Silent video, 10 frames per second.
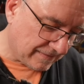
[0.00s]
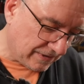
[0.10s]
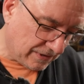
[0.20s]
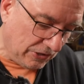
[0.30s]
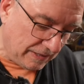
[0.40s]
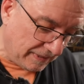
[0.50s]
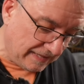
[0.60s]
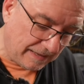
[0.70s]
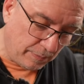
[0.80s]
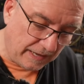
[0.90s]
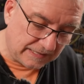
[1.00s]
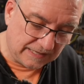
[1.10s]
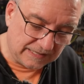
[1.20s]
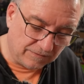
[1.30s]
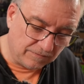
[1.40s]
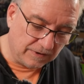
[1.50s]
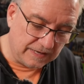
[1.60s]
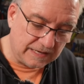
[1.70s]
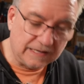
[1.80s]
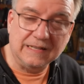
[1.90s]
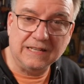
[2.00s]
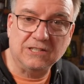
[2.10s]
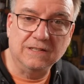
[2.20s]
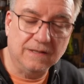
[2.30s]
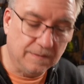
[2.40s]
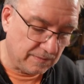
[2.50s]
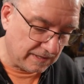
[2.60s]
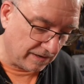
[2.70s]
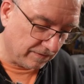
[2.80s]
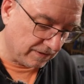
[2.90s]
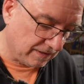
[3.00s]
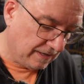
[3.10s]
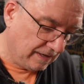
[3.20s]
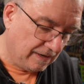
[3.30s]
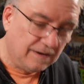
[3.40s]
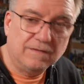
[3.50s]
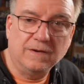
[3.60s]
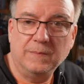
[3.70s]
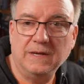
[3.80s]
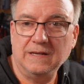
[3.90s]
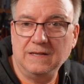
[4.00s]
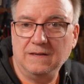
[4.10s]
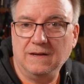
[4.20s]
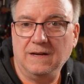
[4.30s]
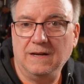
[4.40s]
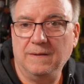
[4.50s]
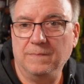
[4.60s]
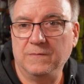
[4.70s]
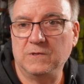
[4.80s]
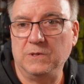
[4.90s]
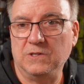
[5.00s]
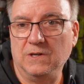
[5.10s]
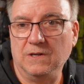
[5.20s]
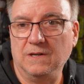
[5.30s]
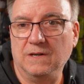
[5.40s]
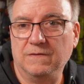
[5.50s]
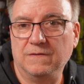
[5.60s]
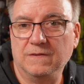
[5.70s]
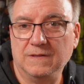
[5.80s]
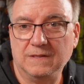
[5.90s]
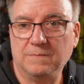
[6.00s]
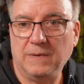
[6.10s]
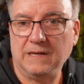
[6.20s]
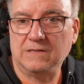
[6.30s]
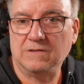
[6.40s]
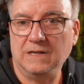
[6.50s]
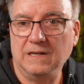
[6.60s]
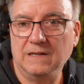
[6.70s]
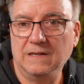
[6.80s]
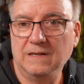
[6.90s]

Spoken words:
Could it be the capacitors have reconditioned themselves from being switched on and off? It's black screen.